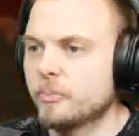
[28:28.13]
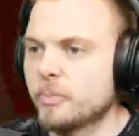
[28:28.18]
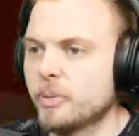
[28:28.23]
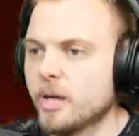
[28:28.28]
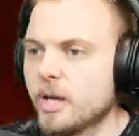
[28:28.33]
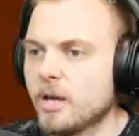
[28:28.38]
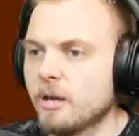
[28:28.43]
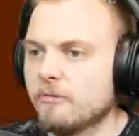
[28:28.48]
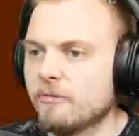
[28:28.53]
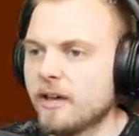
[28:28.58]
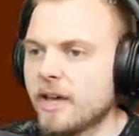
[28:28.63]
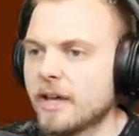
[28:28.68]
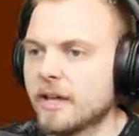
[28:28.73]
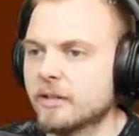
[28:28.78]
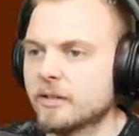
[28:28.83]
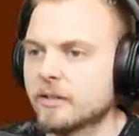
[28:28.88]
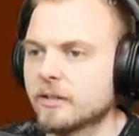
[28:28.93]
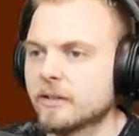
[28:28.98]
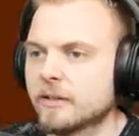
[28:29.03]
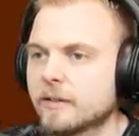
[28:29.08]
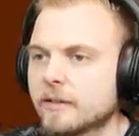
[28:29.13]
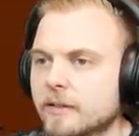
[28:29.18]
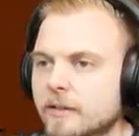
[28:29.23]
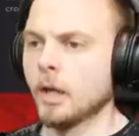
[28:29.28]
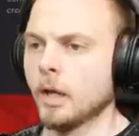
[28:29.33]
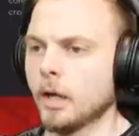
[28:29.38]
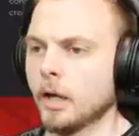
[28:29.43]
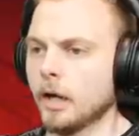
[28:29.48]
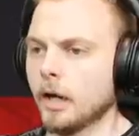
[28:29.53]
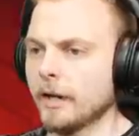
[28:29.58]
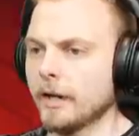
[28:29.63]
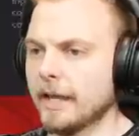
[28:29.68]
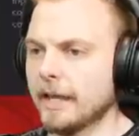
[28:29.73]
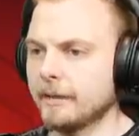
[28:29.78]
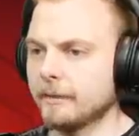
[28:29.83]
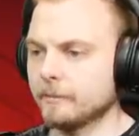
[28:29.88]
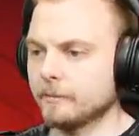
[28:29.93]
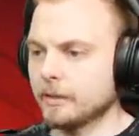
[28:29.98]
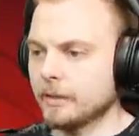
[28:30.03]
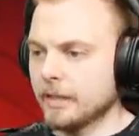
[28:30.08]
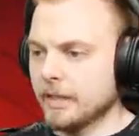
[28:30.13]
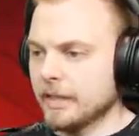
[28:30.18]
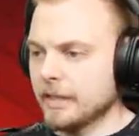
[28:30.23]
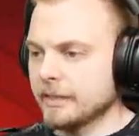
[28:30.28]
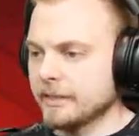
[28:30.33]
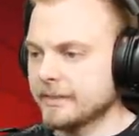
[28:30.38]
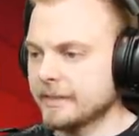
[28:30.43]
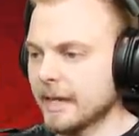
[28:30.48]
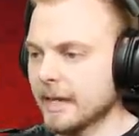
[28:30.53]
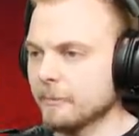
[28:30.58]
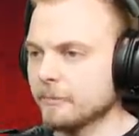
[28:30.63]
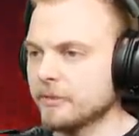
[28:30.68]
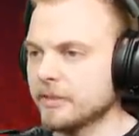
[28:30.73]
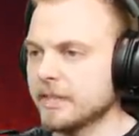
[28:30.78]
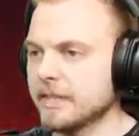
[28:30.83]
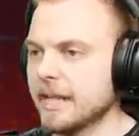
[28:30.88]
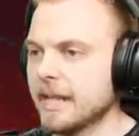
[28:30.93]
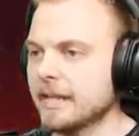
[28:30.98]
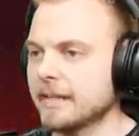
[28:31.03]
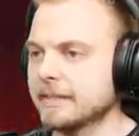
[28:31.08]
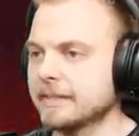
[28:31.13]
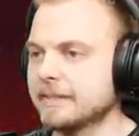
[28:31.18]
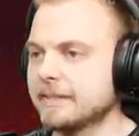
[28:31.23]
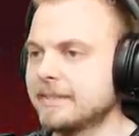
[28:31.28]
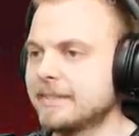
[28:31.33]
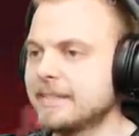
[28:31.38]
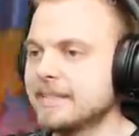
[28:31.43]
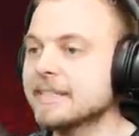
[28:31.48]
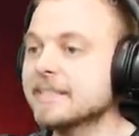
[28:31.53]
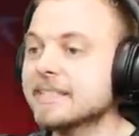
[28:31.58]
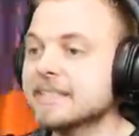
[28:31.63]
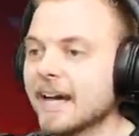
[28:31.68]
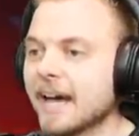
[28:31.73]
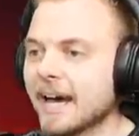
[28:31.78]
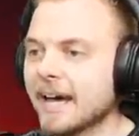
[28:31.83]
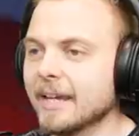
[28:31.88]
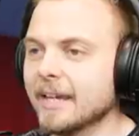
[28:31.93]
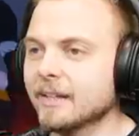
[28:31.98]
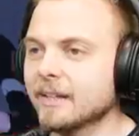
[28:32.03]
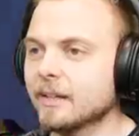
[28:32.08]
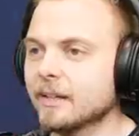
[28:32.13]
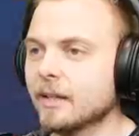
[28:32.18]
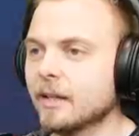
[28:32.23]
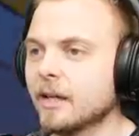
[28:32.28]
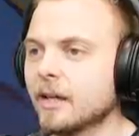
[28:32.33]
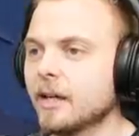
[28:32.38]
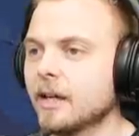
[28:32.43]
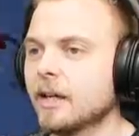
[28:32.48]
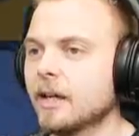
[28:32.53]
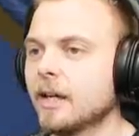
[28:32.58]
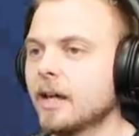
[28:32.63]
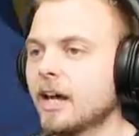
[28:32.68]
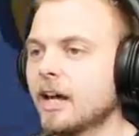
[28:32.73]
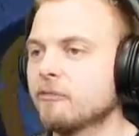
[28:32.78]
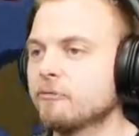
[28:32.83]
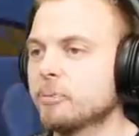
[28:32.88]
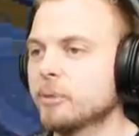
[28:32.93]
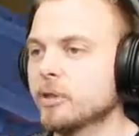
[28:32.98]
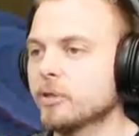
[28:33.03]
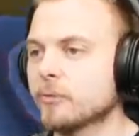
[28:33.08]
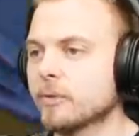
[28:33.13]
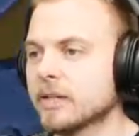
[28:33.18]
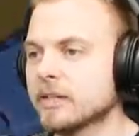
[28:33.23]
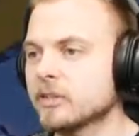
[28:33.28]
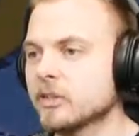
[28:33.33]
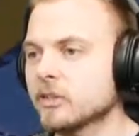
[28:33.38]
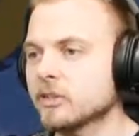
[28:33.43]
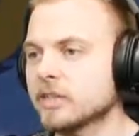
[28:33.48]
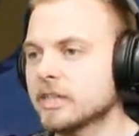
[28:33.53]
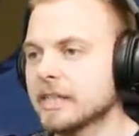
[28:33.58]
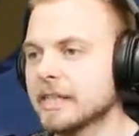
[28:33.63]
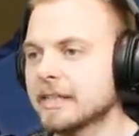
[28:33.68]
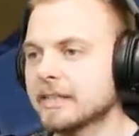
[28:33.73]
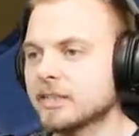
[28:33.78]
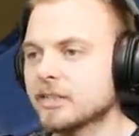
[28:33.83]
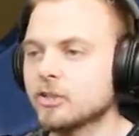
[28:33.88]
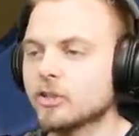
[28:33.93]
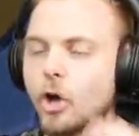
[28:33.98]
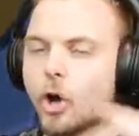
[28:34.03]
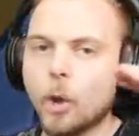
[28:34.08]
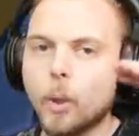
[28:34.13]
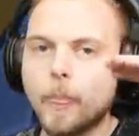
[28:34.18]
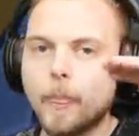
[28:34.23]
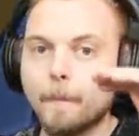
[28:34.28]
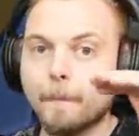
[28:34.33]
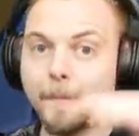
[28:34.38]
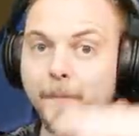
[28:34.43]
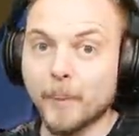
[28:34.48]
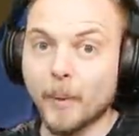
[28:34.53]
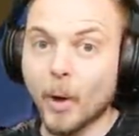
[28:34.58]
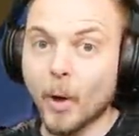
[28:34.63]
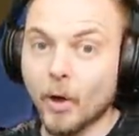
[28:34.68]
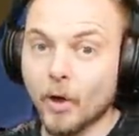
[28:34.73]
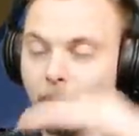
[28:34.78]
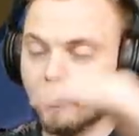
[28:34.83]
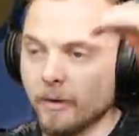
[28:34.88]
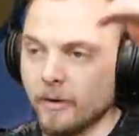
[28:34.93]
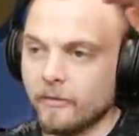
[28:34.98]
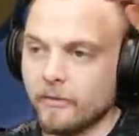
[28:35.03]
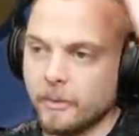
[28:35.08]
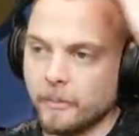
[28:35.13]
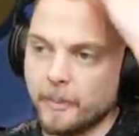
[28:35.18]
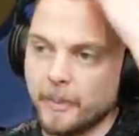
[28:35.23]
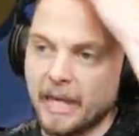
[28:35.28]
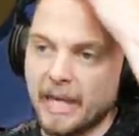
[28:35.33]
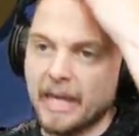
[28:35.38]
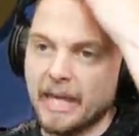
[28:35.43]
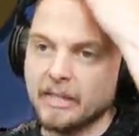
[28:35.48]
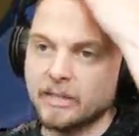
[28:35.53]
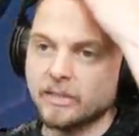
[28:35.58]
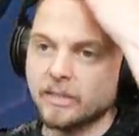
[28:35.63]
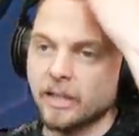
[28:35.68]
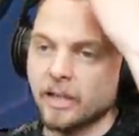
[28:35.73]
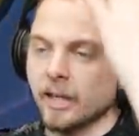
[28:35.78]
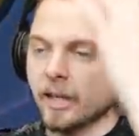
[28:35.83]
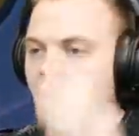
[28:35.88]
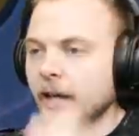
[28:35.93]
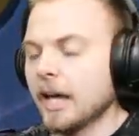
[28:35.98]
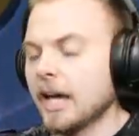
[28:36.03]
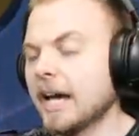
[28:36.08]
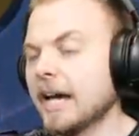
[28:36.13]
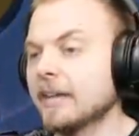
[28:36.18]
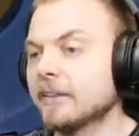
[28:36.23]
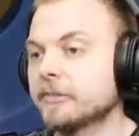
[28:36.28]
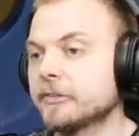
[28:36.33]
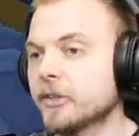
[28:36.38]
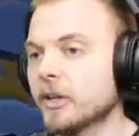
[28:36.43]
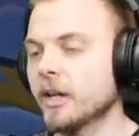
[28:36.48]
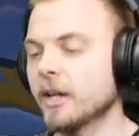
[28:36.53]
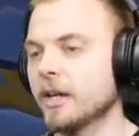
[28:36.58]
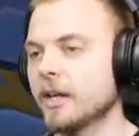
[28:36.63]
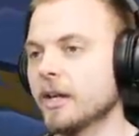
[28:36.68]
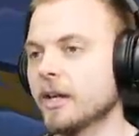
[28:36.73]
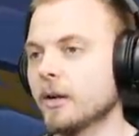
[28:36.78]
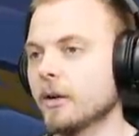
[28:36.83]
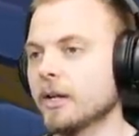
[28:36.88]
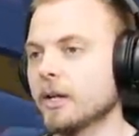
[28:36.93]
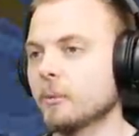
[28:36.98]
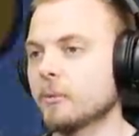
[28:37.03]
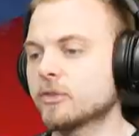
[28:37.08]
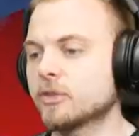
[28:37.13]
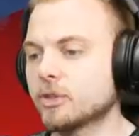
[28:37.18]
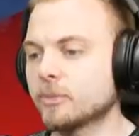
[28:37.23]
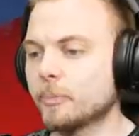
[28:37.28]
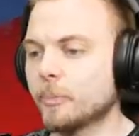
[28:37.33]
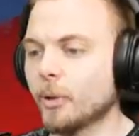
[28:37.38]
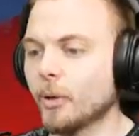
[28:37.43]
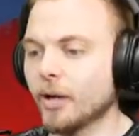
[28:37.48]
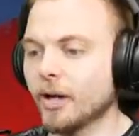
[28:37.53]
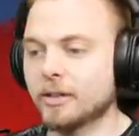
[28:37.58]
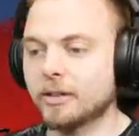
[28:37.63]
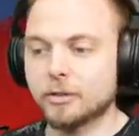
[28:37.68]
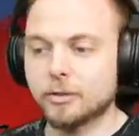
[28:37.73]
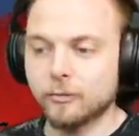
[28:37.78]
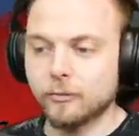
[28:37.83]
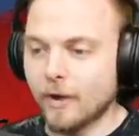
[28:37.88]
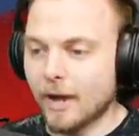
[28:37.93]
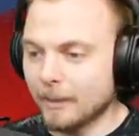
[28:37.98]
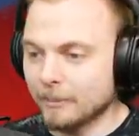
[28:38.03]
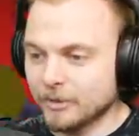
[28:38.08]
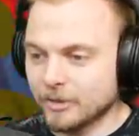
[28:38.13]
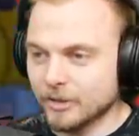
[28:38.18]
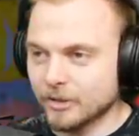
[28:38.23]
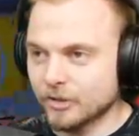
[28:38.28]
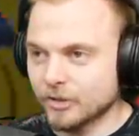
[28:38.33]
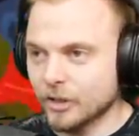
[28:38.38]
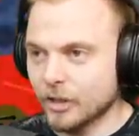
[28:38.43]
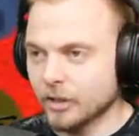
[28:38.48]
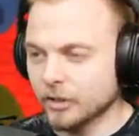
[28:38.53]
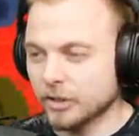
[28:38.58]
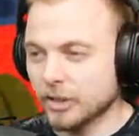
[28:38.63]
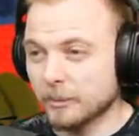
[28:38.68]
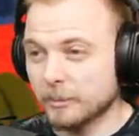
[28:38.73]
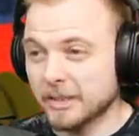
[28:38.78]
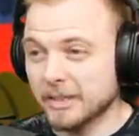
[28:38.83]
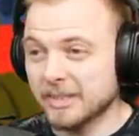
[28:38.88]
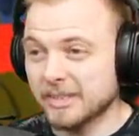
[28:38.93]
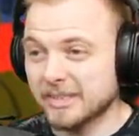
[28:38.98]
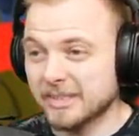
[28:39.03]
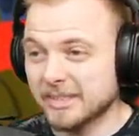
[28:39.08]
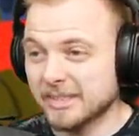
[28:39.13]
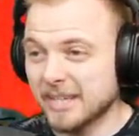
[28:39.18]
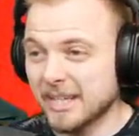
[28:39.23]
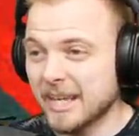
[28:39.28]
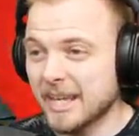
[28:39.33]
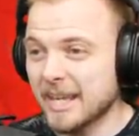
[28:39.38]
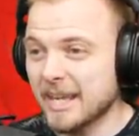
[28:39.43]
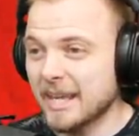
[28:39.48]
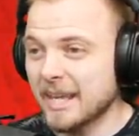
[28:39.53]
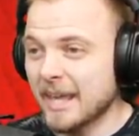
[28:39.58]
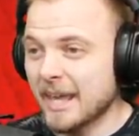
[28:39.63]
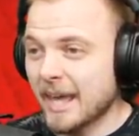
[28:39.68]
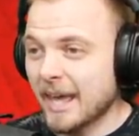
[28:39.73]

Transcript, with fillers: perfect. All right, it's time for the next design. Uh, I've put the resource collectors on the bottom of the base. And uh, yeah, we just put a crap ton of saws. I'm going to see...